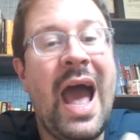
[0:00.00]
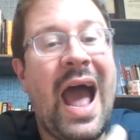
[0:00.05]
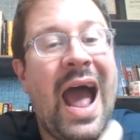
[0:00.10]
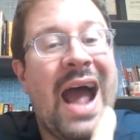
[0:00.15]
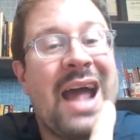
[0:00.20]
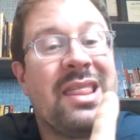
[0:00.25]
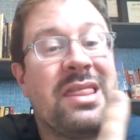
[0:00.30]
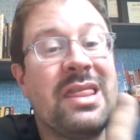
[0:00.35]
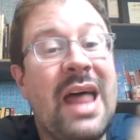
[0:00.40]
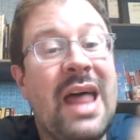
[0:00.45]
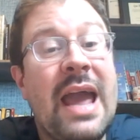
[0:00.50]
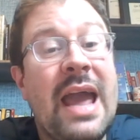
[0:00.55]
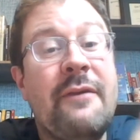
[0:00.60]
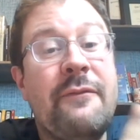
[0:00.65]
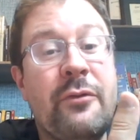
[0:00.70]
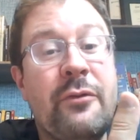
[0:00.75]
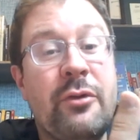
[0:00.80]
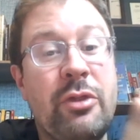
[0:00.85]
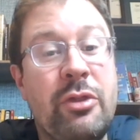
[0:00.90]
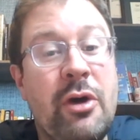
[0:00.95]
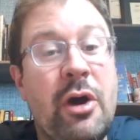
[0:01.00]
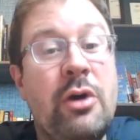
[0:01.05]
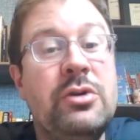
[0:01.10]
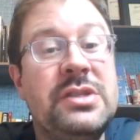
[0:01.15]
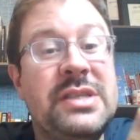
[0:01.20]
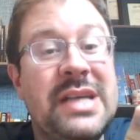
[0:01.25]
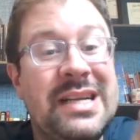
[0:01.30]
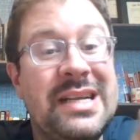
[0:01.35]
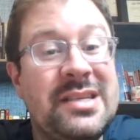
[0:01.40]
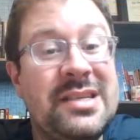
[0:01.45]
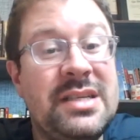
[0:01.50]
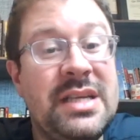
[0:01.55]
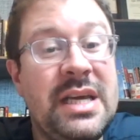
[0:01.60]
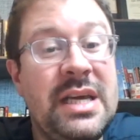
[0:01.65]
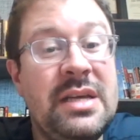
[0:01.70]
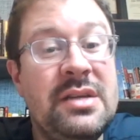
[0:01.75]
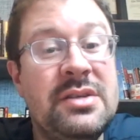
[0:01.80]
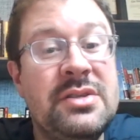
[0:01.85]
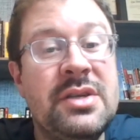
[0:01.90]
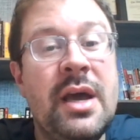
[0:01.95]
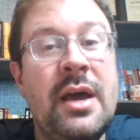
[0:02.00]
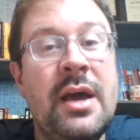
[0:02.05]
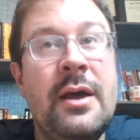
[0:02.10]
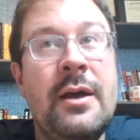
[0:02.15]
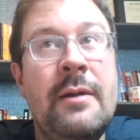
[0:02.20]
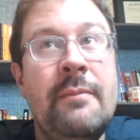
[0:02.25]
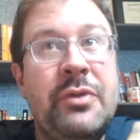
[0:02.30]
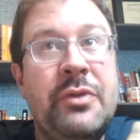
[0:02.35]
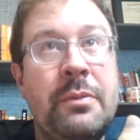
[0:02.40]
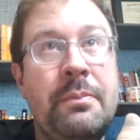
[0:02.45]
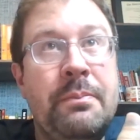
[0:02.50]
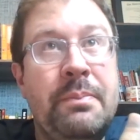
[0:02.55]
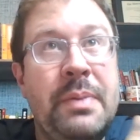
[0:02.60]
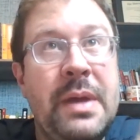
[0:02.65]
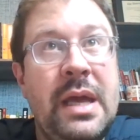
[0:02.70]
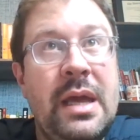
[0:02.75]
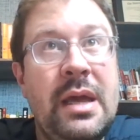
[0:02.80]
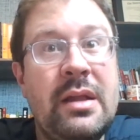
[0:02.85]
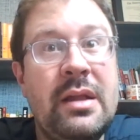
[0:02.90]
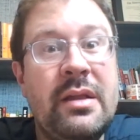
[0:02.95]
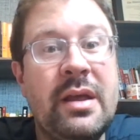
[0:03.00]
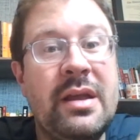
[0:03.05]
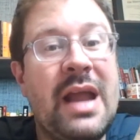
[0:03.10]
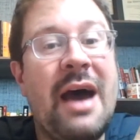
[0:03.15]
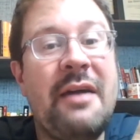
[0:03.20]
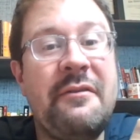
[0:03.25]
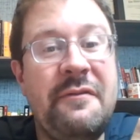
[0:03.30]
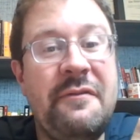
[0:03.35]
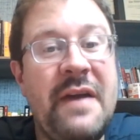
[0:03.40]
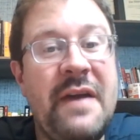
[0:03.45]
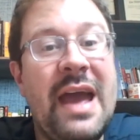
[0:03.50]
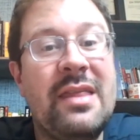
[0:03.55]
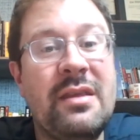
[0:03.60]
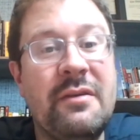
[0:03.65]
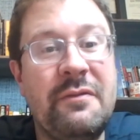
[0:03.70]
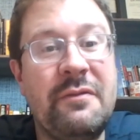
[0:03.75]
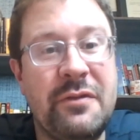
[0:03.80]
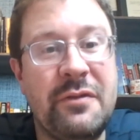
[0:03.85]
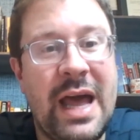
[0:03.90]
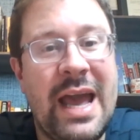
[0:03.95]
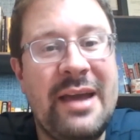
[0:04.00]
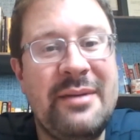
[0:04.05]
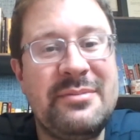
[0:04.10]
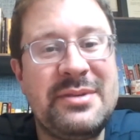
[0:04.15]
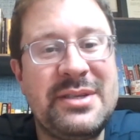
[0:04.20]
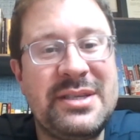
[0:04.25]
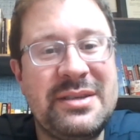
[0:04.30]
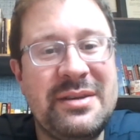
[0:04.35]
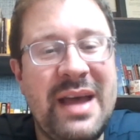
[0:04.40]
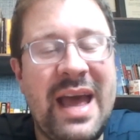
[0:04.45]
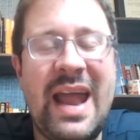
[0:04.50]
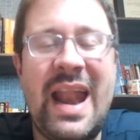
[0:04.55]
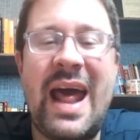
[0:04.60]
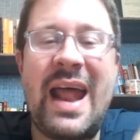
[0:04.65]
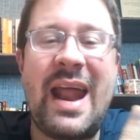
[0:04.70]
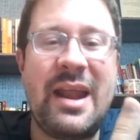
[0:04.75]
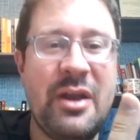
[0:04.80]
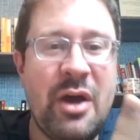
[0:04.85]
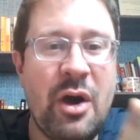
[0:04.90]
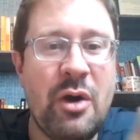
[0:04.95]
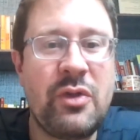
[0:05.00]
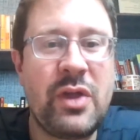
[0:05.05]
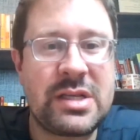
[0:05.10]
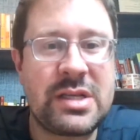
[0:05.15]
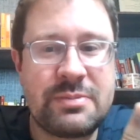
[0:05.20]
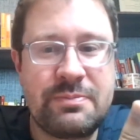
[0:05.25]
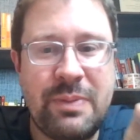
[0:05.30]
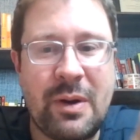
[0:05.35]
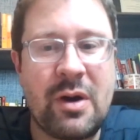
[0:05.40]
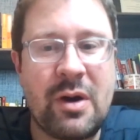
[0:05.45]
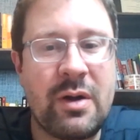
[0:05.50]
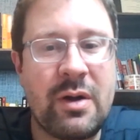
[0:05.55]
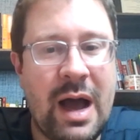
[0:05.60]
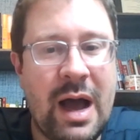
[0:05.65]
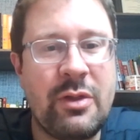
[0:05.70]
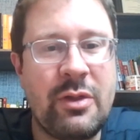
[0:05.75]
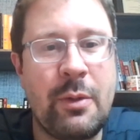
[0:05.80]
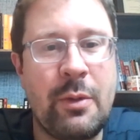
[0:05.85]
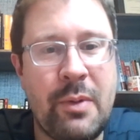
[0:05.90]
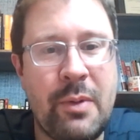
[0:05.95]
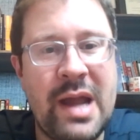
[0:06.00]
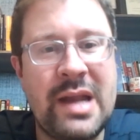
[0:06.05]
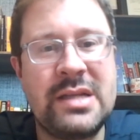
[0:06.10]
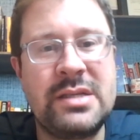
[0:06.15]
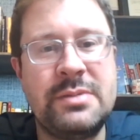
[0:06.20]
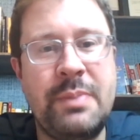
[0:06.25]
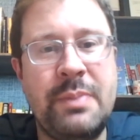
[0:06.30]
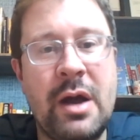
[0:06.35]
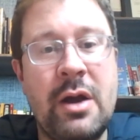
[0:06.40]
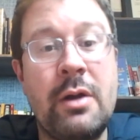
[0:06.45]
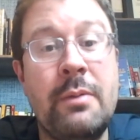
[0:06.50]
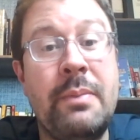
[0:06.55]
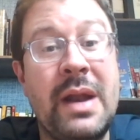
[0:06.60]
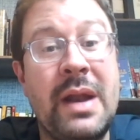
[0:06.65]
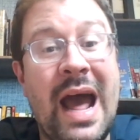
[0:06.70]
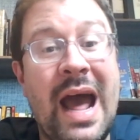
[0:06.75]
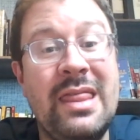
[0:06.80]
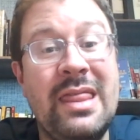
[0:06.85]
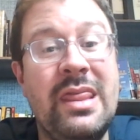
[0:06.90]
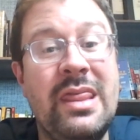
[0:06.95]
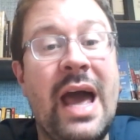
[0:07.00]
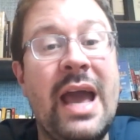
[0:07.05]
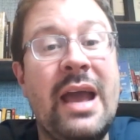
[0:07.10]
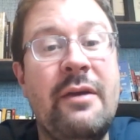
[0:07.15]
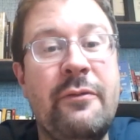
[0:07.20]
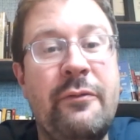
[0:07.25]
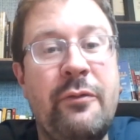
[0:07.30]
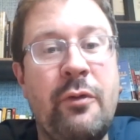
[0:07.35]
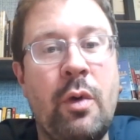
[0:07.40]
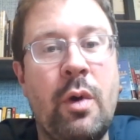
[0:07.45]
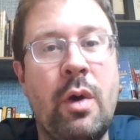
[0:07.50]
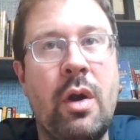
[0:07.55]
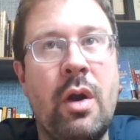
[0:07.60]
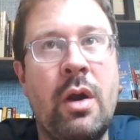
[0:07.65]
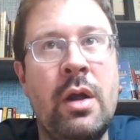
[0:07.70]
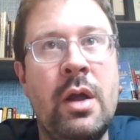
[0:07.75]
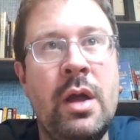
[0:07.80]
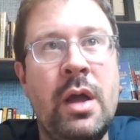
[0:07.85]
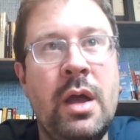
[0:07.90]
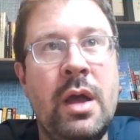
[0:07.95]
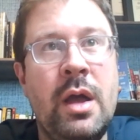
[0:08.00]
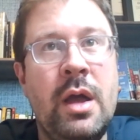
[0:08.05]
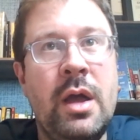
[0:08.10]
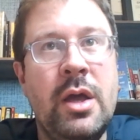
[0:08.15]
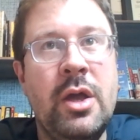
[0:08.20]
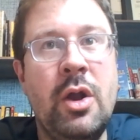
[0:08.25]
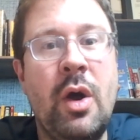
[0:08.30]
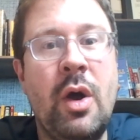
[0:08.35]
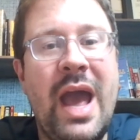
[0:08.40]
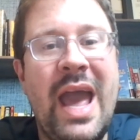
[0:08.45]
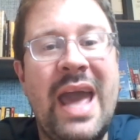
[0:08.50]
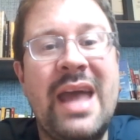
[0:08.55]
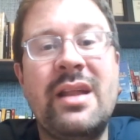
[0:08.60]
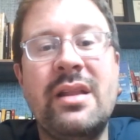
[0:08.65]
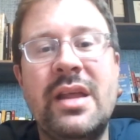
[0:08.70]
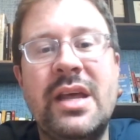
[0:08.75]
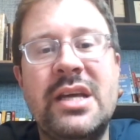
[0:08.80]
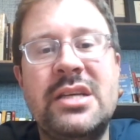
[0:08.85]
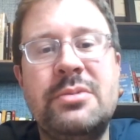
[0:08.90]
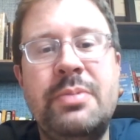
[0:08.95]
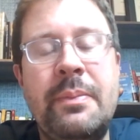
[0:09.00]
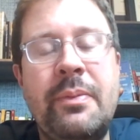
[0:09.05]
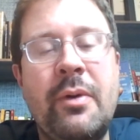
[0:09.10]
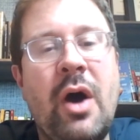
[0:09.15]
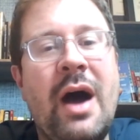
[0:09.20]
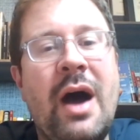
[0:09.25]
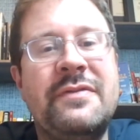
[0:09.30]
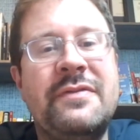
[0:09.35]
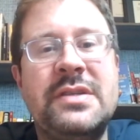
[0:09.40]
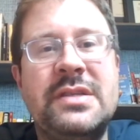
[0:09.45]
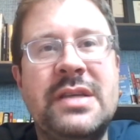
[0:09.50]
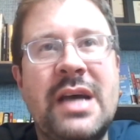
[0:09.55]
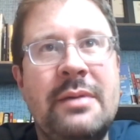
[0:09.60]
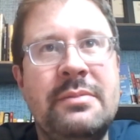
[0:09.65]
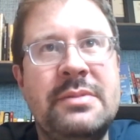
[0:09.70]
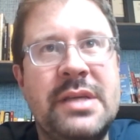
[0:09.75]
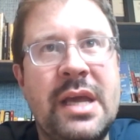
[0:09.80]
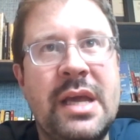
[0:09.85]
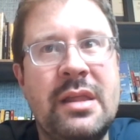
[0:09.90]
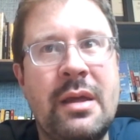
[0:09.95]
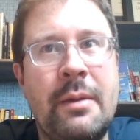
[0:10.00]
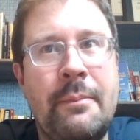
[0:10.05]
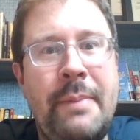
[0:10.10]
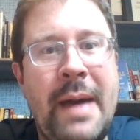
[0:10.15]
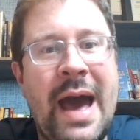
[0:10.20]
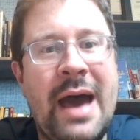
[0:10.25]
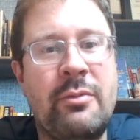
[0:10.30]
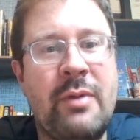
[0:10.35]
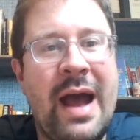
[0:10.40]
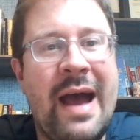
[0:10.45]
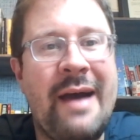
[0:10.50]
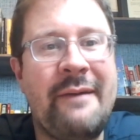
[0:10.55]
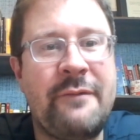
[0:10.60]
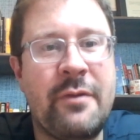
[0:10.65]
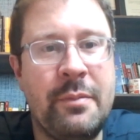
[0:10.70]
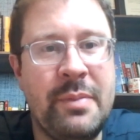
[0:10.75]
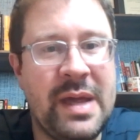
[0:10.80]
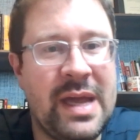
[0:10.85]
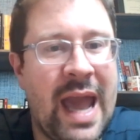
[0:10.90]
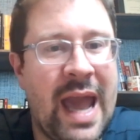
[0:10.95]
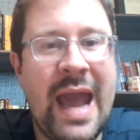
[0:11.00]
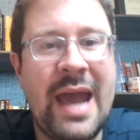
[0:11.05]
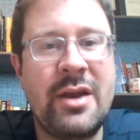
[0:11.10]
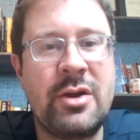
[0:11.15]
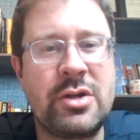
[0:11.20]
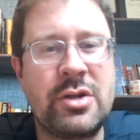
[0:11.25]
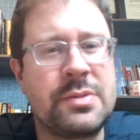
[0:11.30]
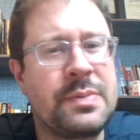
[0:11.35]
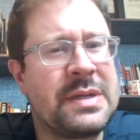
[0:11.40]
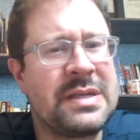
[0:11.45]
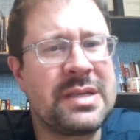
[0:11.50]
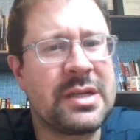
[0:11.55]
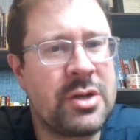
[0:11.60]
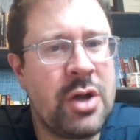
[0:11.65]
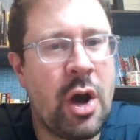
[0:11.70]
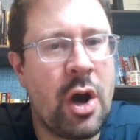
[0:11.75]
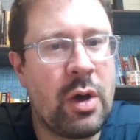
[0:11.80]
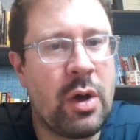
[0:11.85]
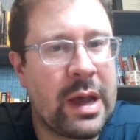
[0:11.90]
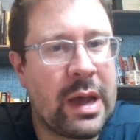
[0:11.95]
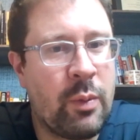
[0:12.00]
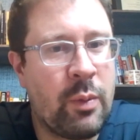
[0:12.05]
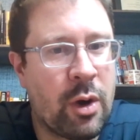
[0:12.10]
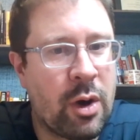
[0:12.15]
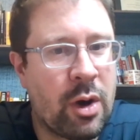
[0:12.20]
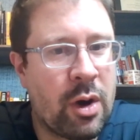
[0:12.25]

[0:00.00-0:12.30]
I'd like for those entities to not fan the flames. And I know that's part of how their bread is buttered, but I'd like for, analytics people oftentimes get the bad rap for being haters, but it's no,